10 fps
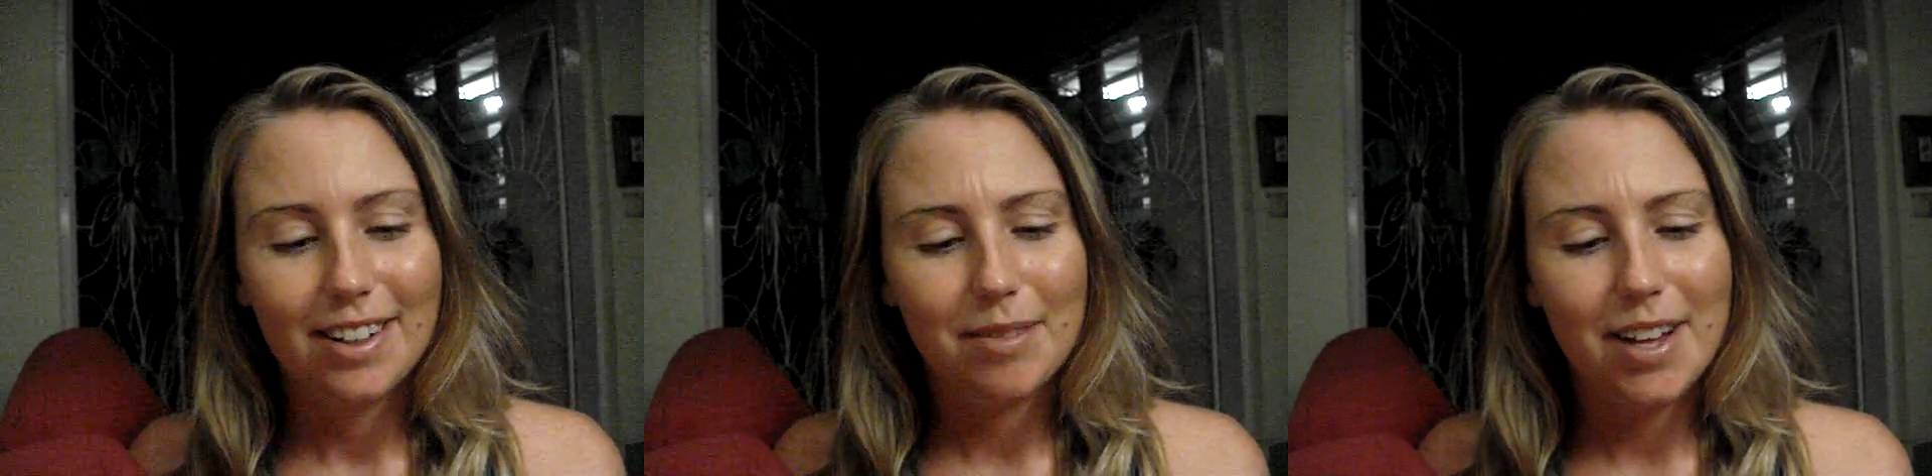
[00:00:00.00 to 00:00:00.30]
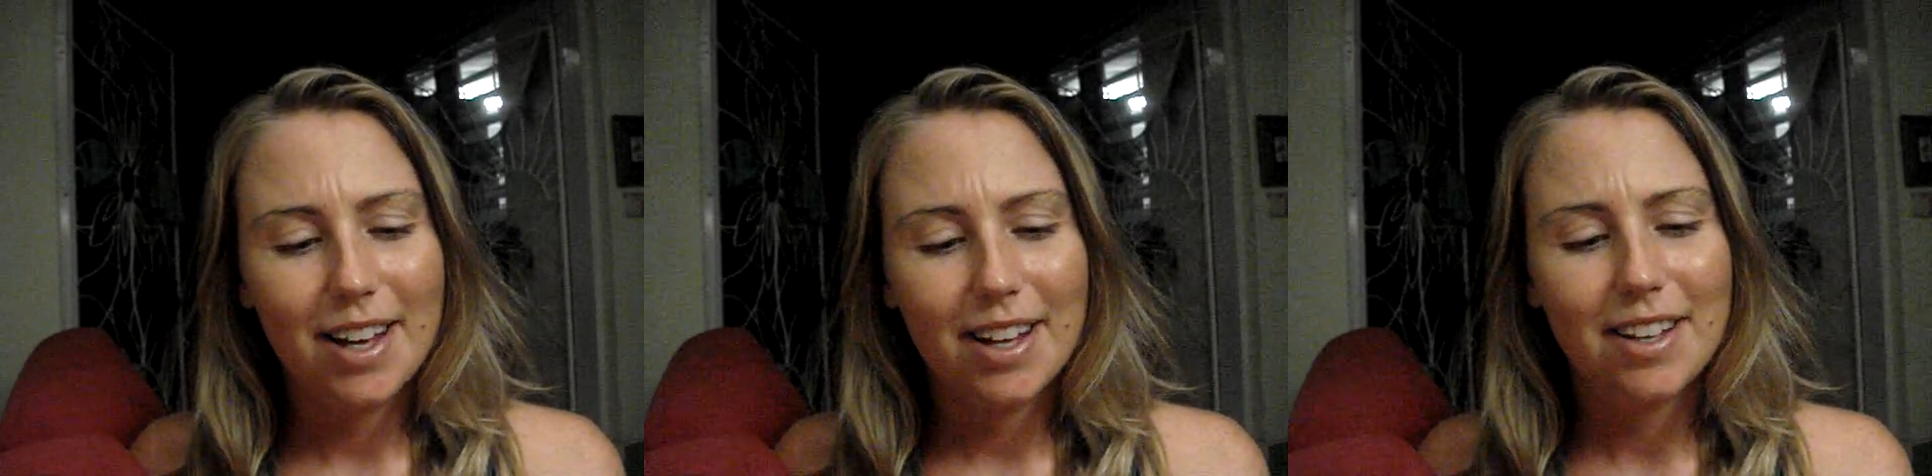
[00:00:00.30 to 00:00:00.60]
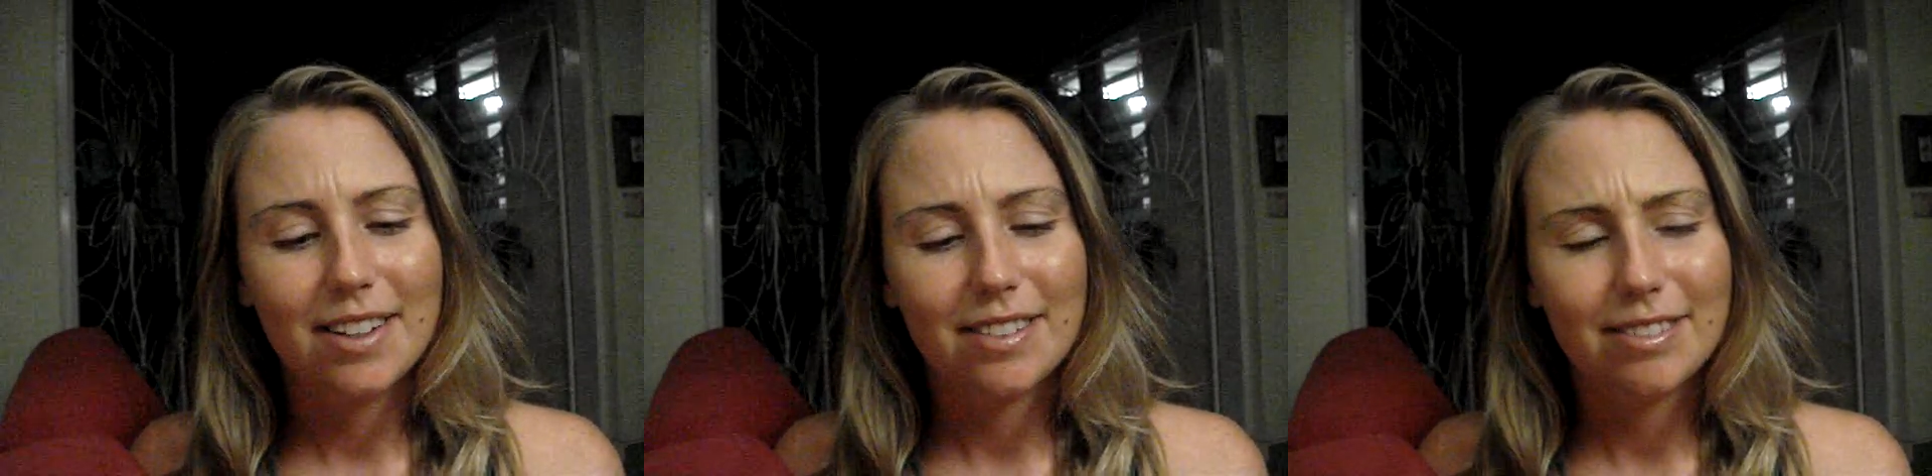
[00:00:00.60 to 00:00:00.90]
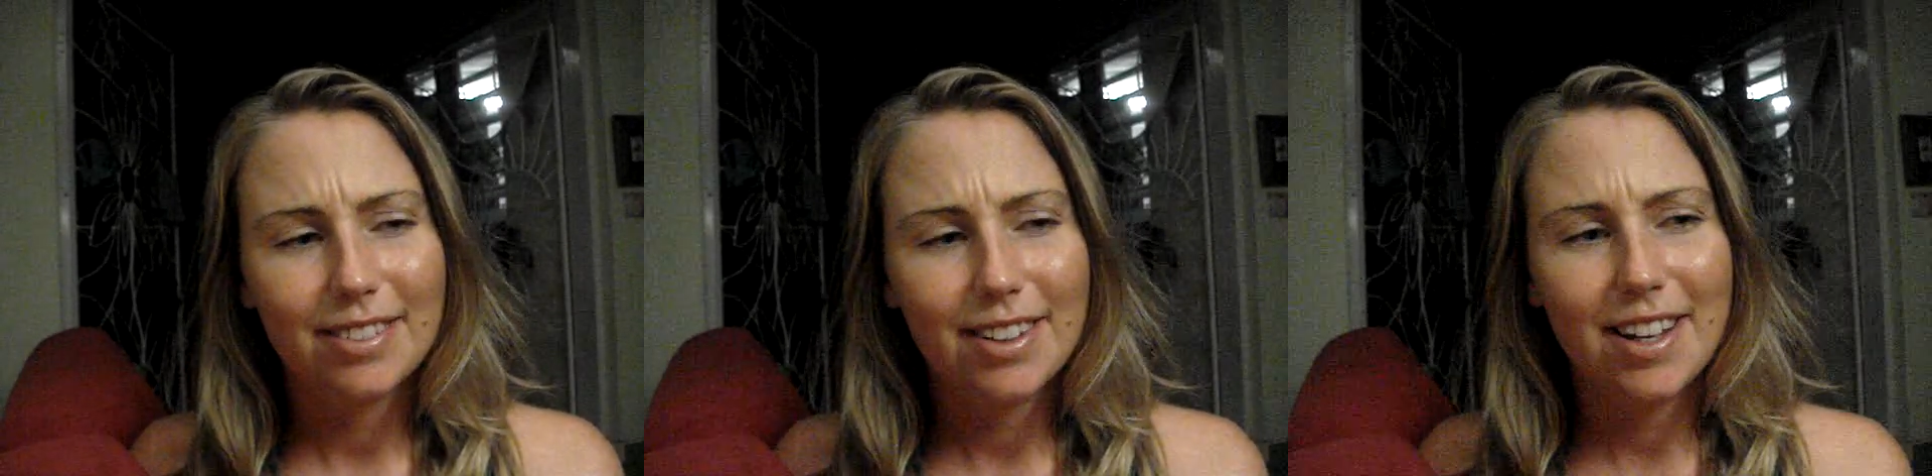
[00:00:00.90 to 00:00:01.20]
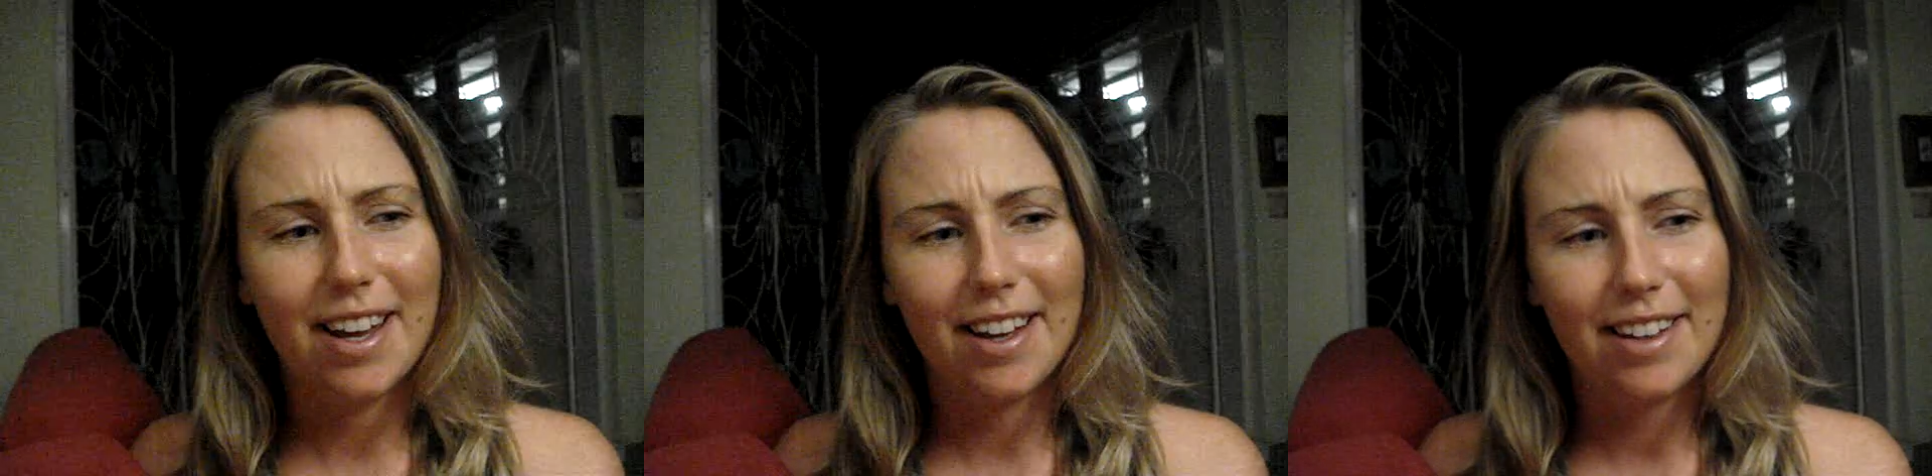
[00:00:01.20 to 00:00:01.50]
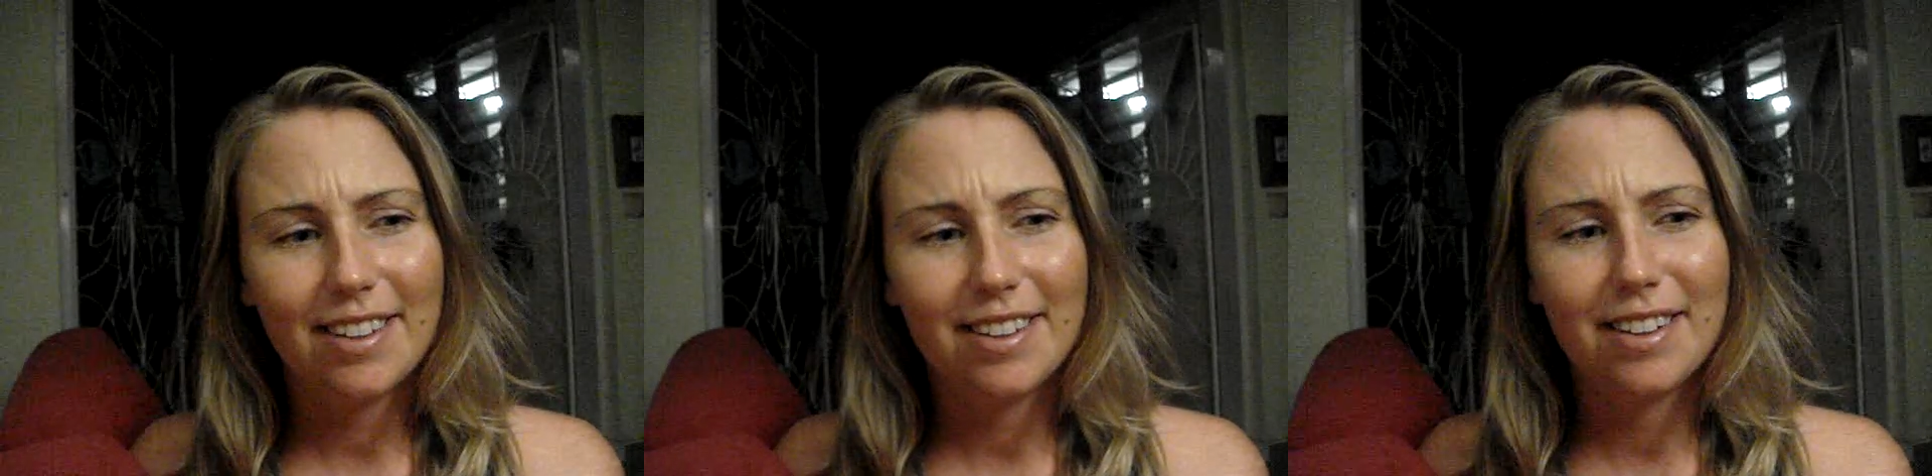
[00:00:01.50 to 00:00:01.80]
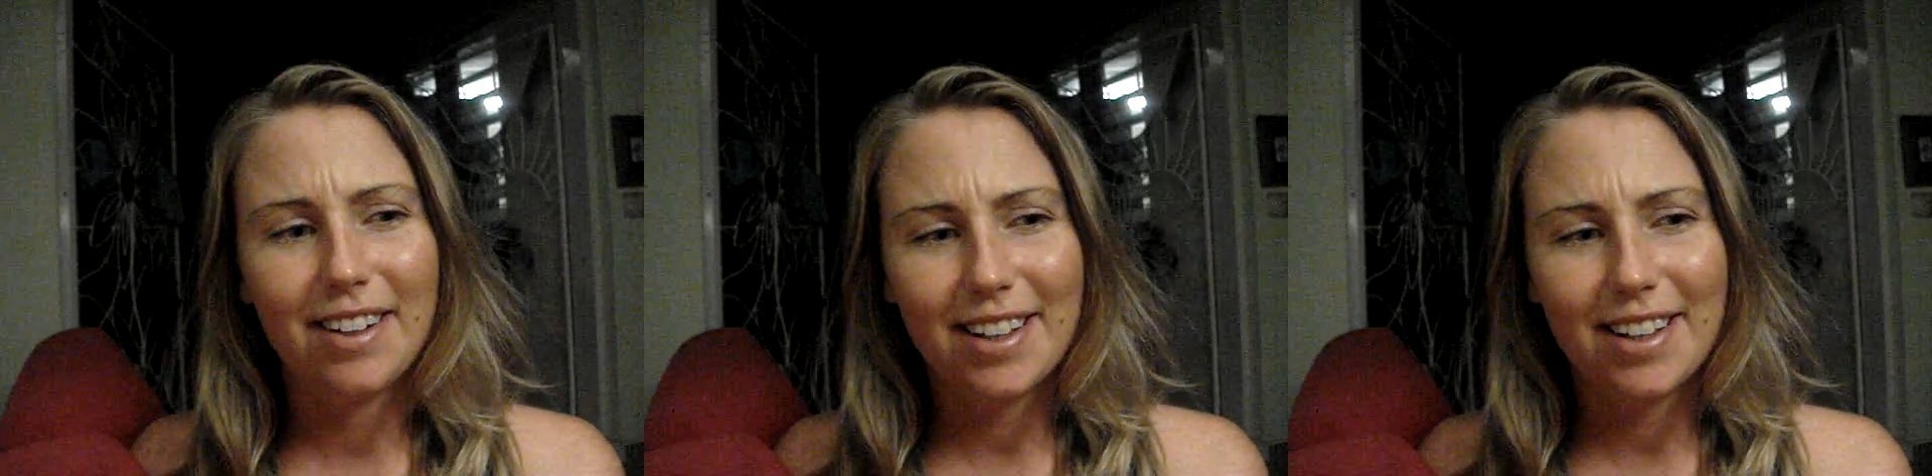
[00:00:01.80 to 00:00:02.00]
I'm like, okay, you know,